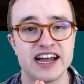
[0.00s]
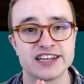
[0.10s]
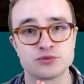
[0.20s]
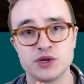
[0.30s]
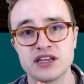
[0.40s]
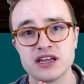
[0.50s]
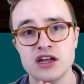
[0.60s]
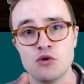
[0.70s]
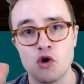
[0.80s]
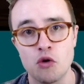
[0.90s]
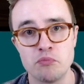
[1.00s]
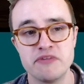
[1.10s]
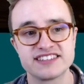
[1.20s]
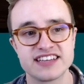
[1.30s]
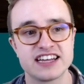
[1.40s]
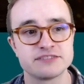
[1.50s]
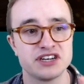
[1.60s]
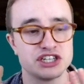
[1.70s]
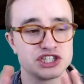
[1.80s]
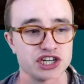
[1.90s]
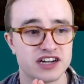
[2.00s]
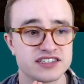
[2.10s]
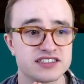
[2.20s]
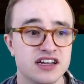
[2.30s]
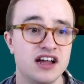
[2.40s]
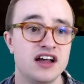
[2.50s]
as weak, won't miss as many shots.